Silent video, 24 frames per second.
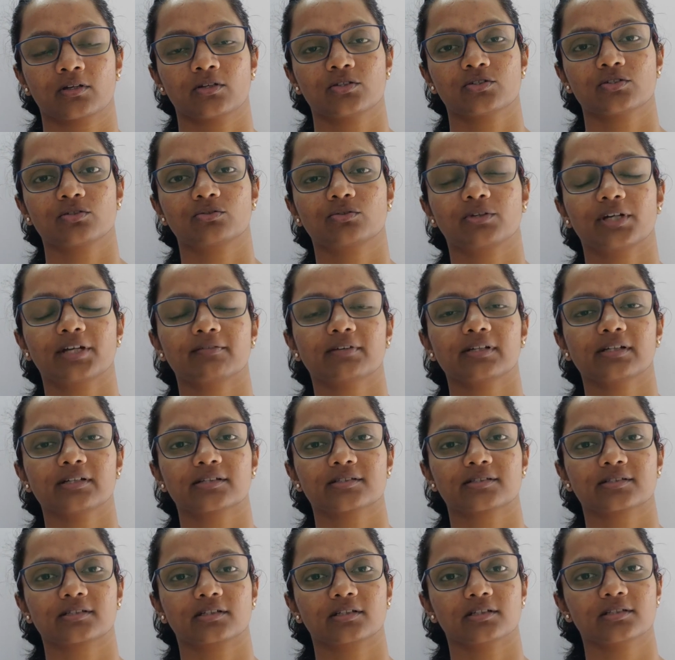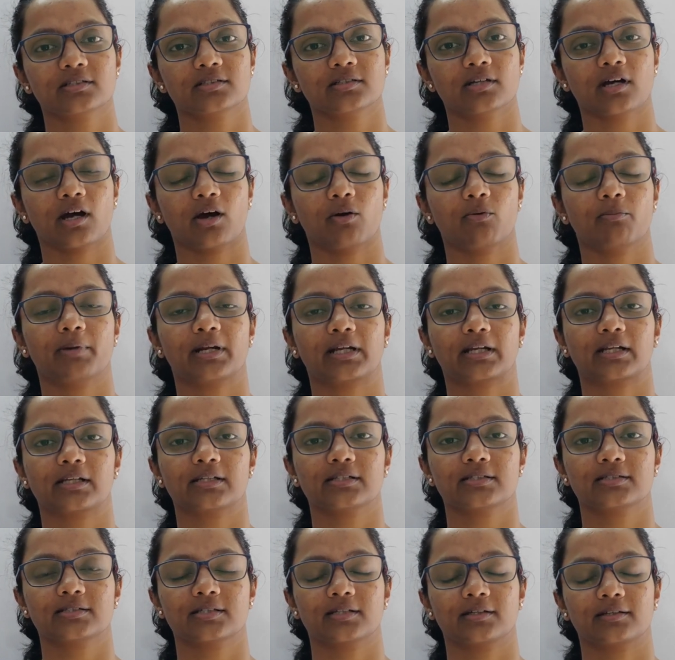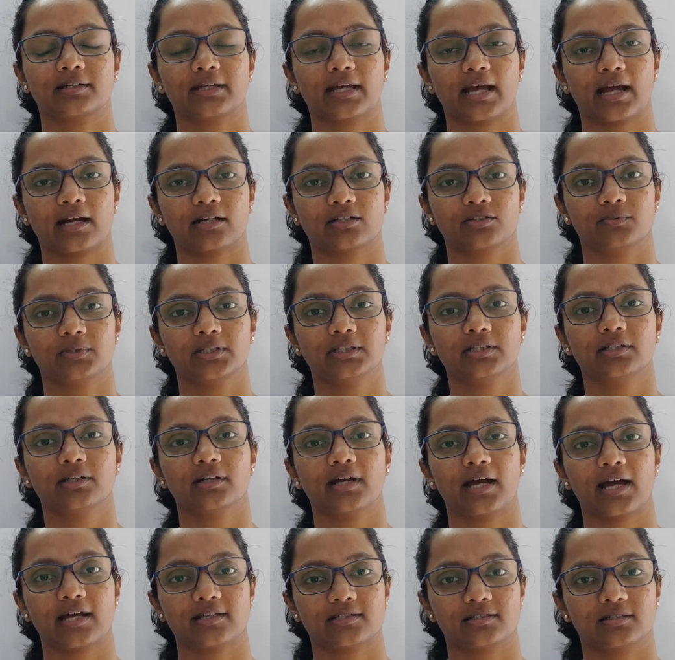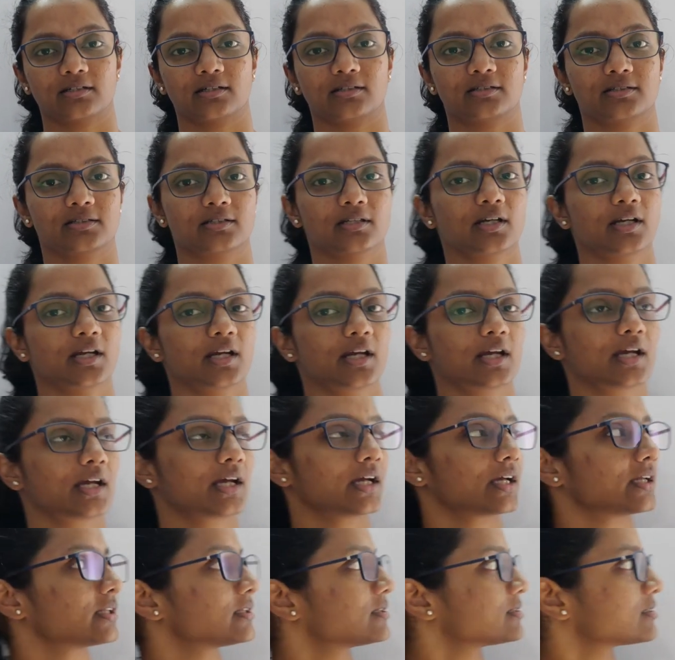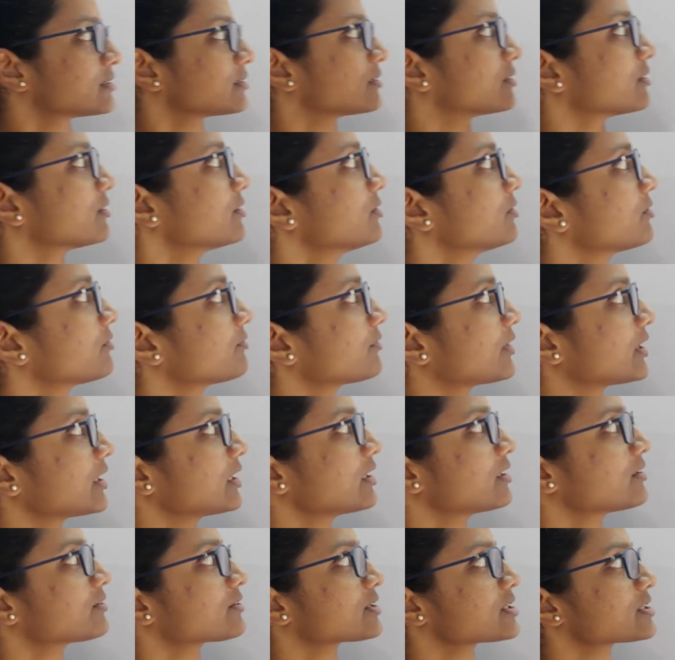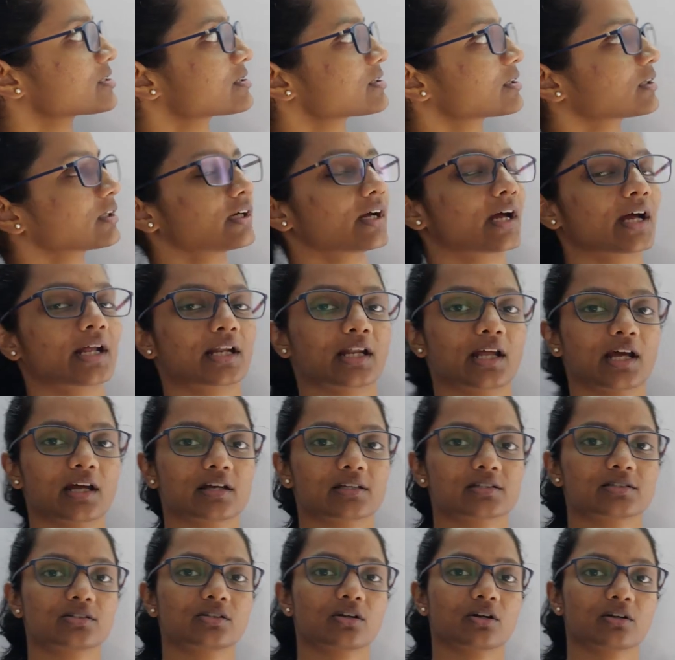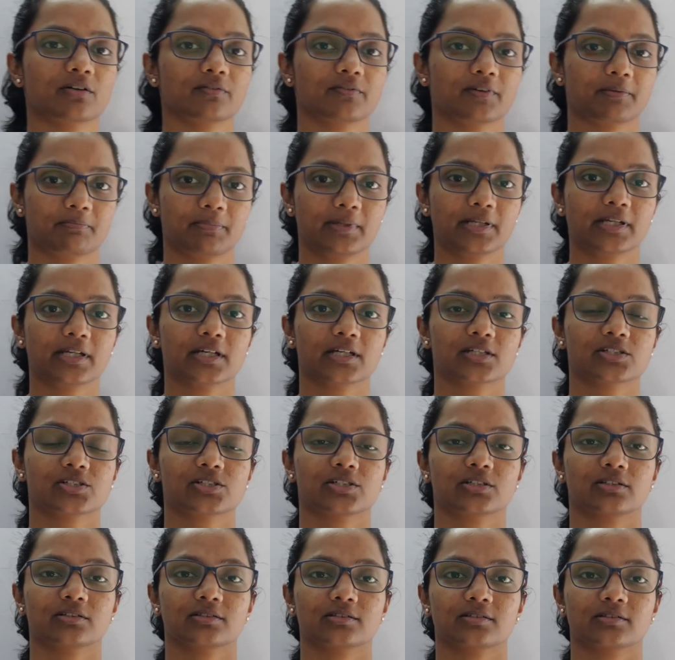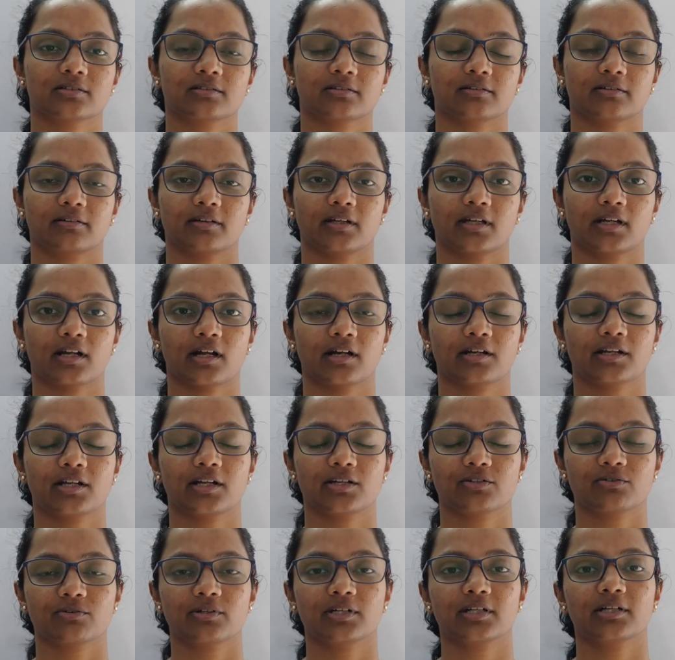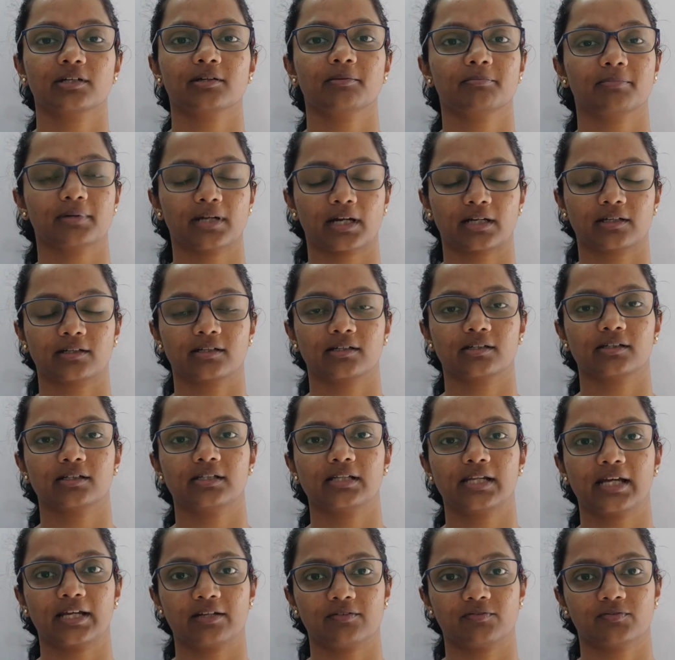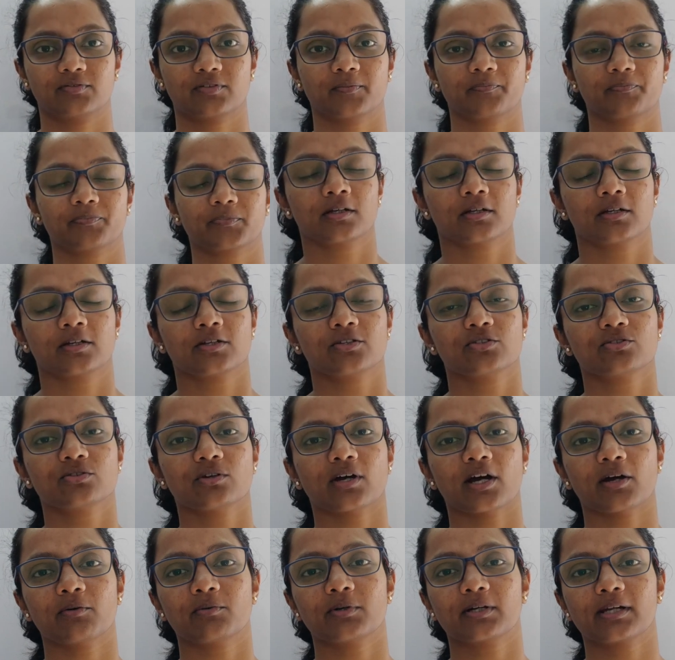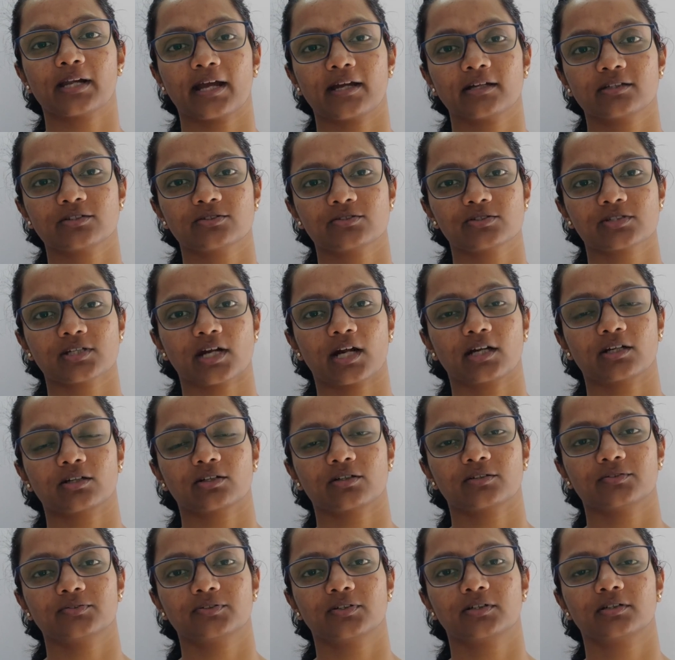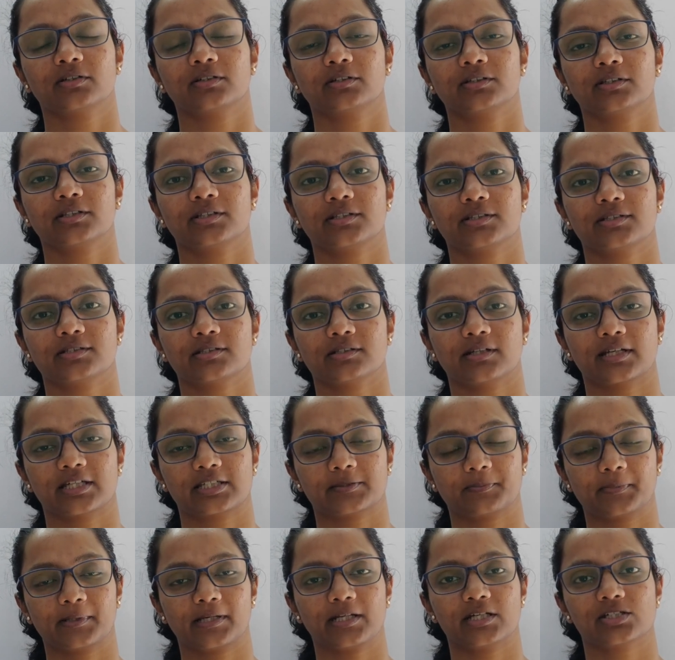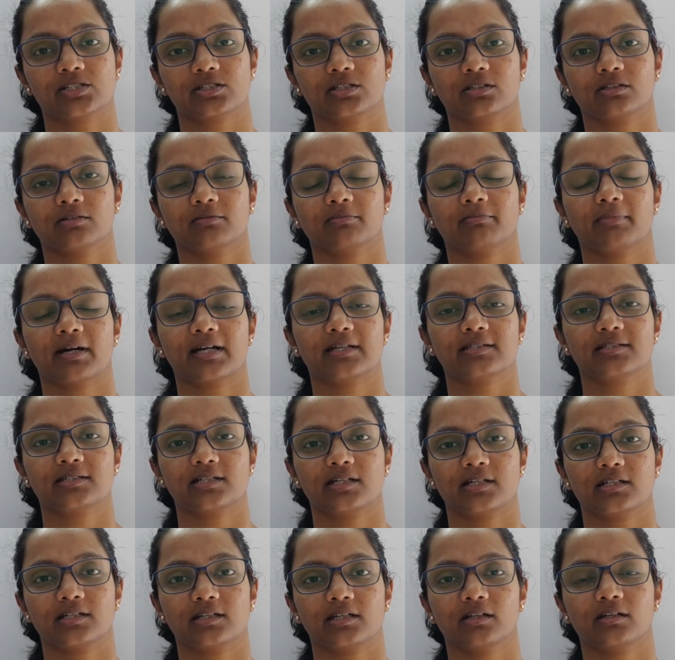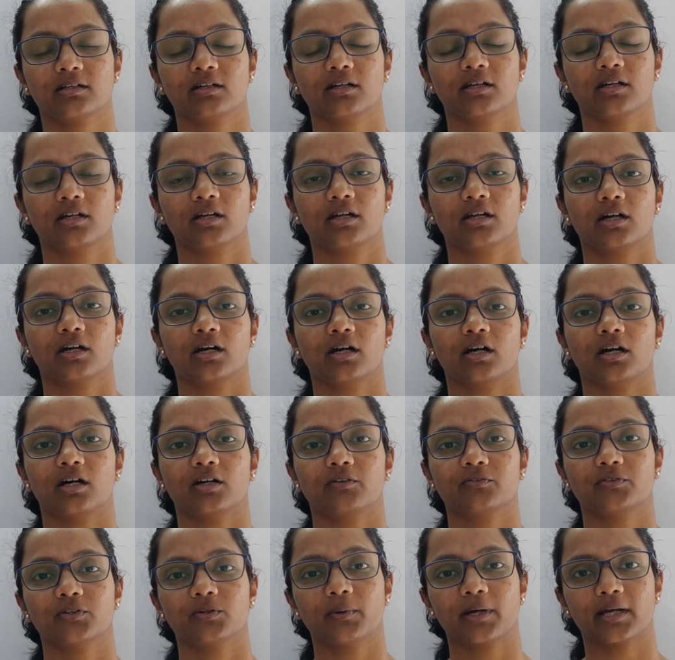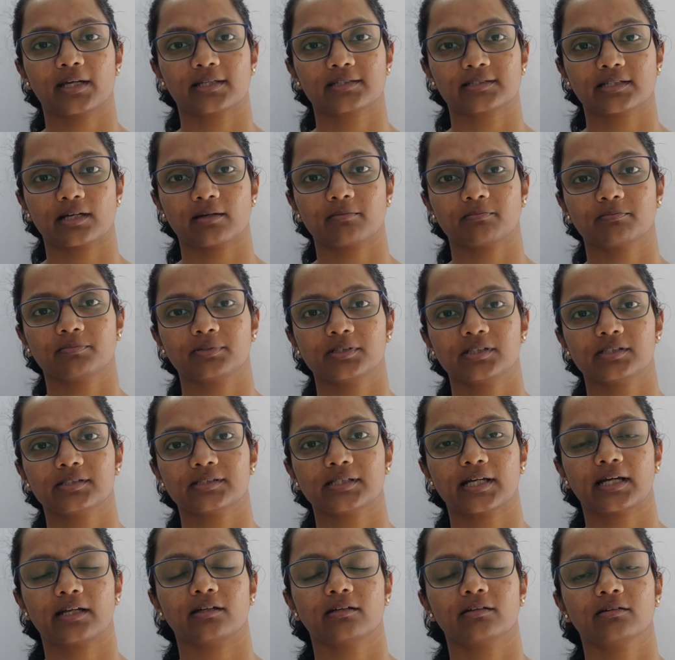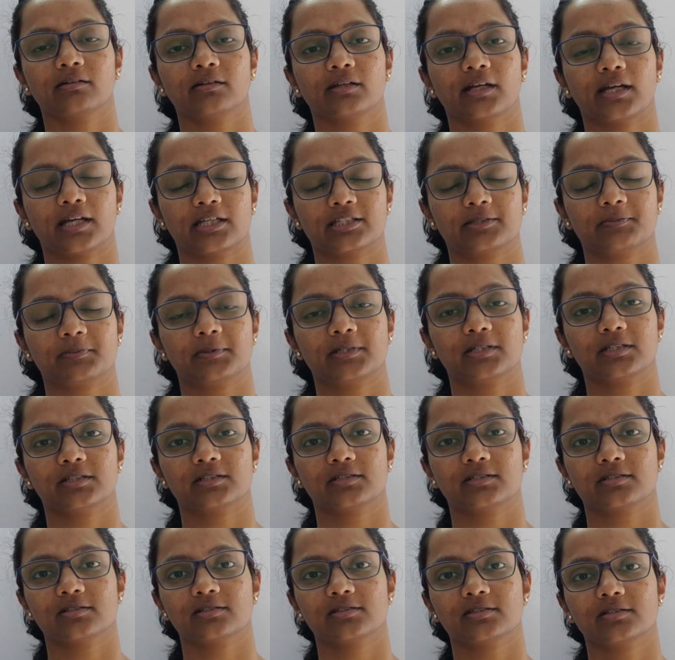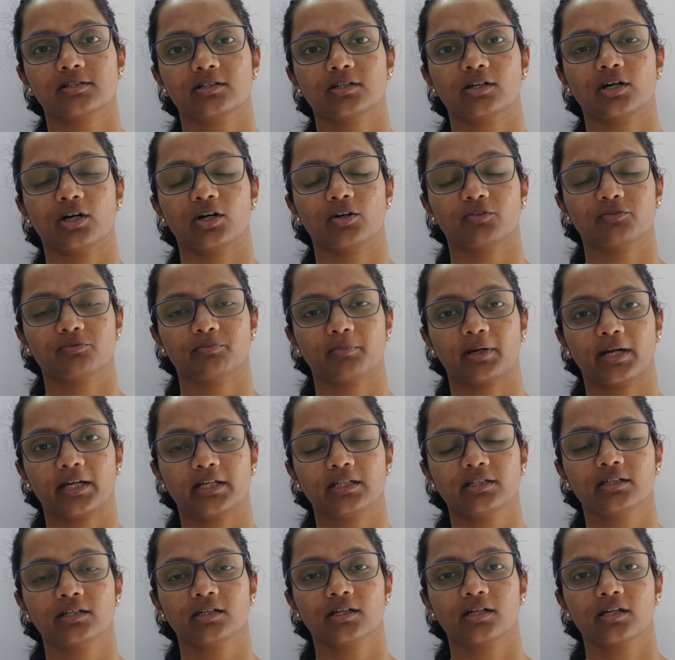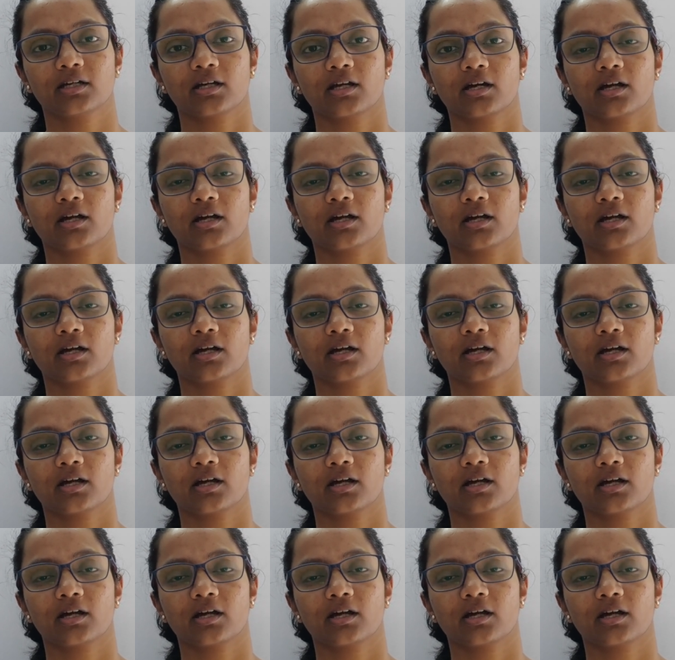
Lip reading: So today we'll discuss how metals react with acids. It's very interesting and has a lot of applications in our day-to-day practical life. So I would like to start off this explanation by stating a few examples and experiences of mine.